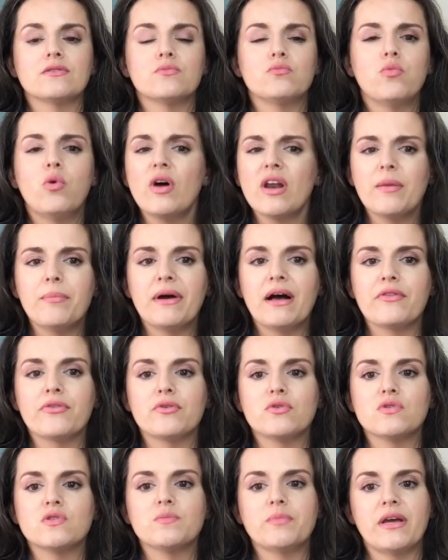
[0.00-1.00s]
What about
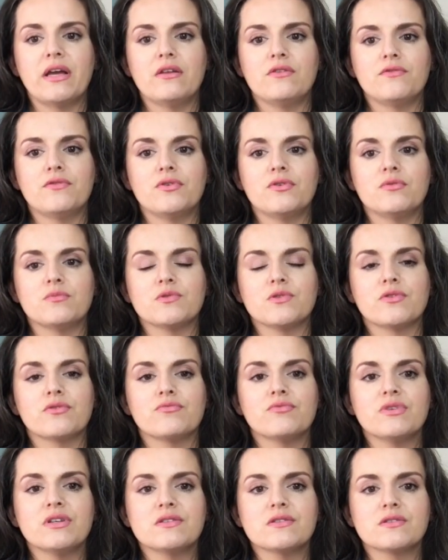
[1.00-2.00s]
those paint fumes, or the
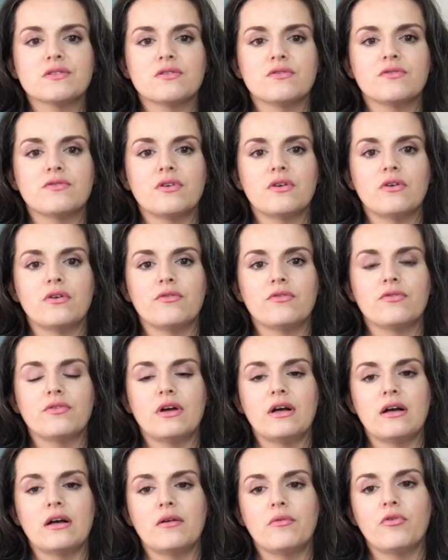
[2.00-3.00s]
risks
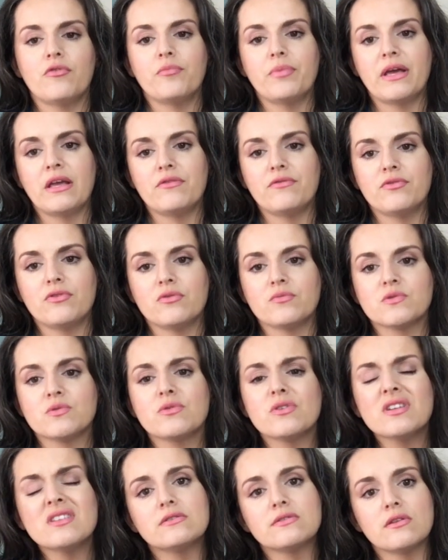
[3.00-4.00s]
of paint fumes?
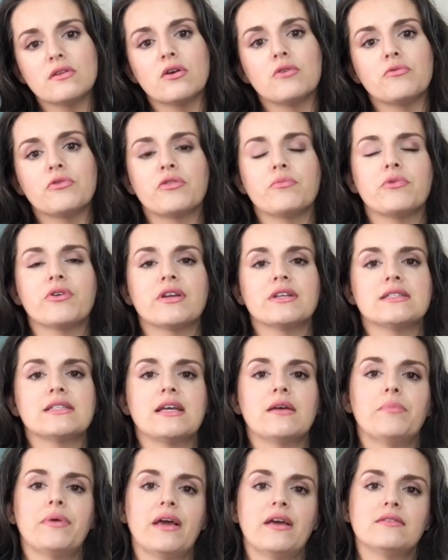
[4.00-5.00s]
Well, it's low with modern
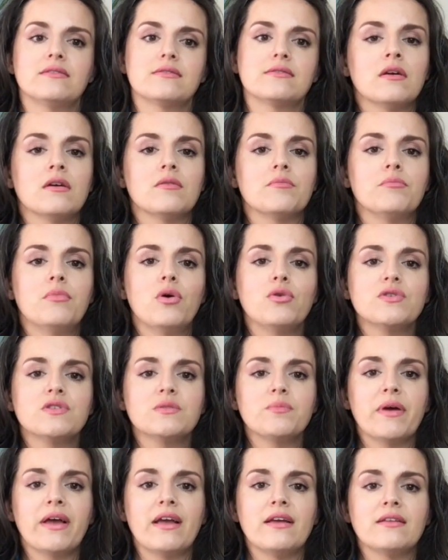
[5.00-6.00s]
day paints.
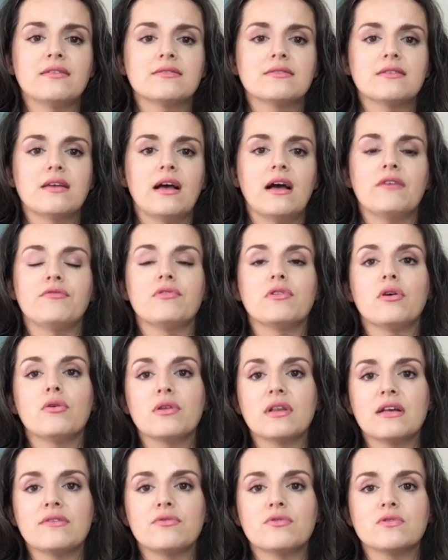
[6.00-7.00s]
Most paints have low
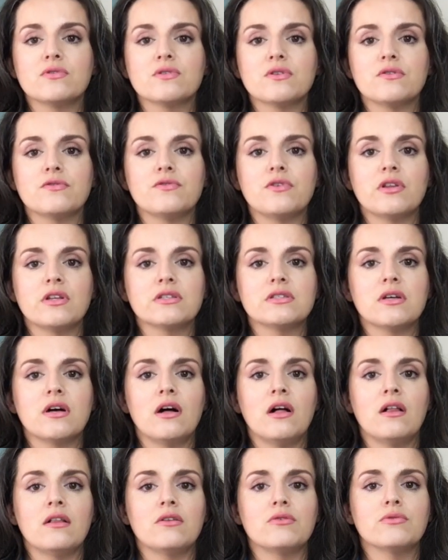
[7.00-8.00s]
levels of
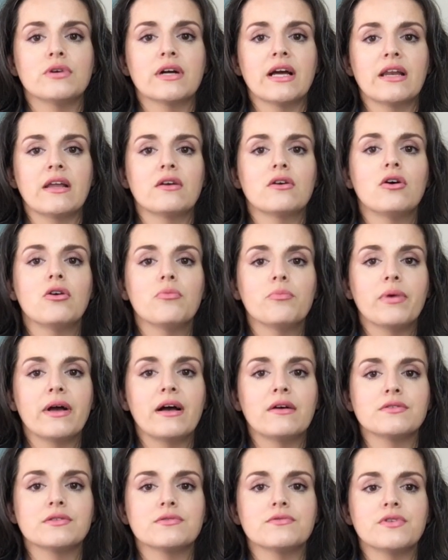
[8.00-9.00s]
volatile organic
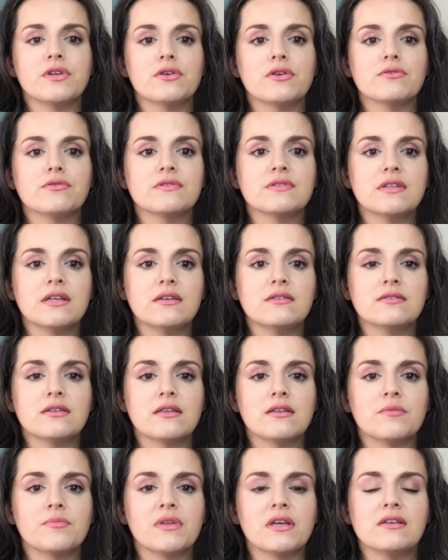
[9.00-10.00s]
compounds, or VOCs, in
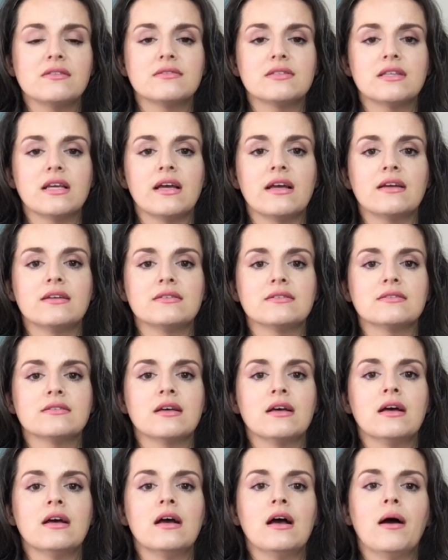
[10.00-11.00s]
them these days,
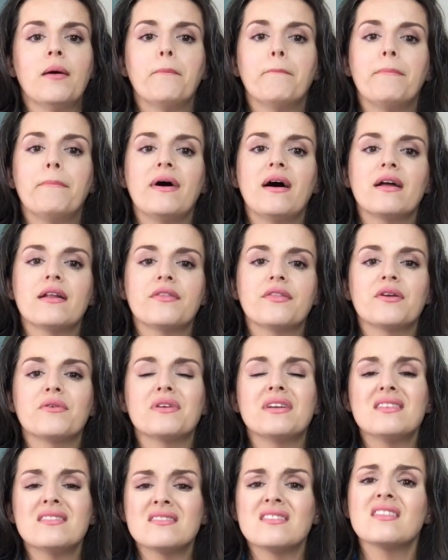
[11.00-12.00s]
but there
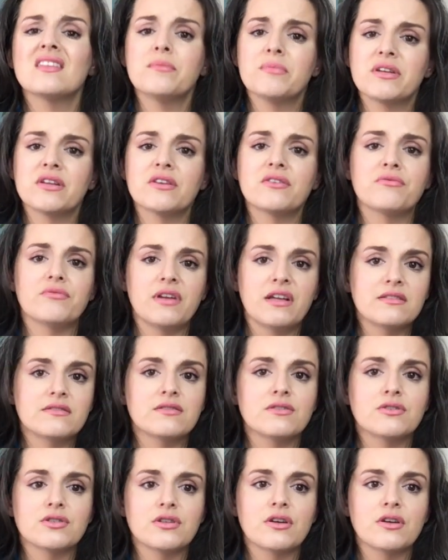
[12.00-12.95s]
is limited research